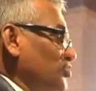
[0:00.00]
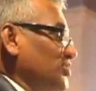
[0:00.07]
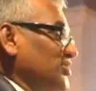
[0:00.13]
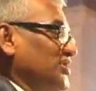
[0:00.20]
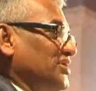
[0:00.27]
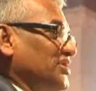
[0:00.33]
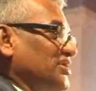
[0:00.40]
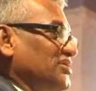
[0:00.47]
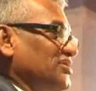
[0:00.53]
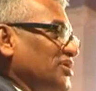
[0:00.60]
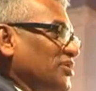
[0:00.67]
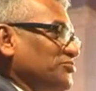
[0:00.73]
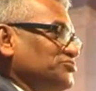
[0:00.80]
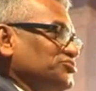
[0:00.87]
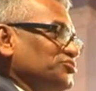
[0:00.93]
only
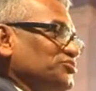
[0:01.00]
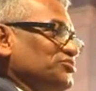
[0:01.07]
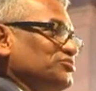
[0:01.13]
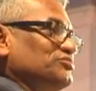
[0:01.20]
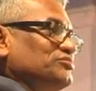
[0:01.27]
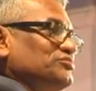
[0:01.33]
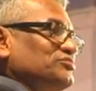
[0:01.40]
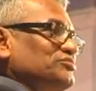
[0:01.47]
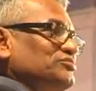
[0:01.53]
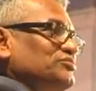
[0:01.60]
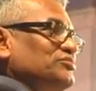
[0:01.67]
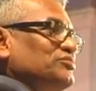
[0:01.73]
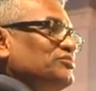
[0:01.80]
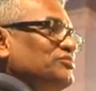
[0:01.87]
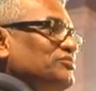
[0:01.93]
come
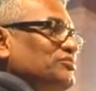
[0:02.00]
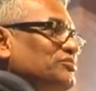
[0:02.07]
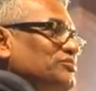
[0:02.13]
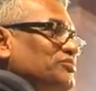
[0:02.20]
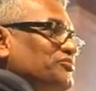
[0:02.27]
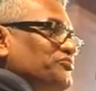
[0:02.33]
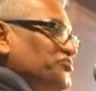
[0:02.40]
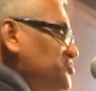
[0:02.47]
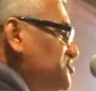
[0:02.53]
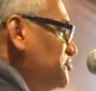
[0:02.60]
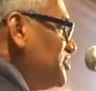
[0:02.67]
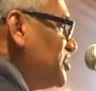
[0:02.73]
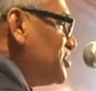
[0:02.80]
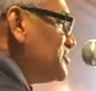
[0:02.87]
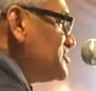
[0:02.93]
to wish
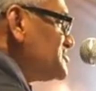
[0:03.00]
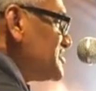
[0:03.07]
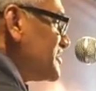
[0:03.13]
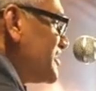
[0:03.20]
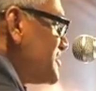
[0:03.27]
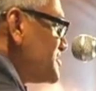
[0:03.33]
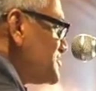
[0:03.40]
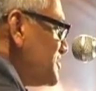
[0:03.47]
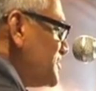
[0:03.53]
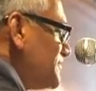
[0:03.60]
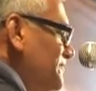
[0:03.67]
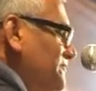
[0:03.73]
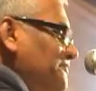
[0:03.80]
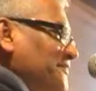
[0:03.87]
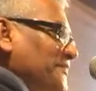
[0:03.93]
me on this occasion,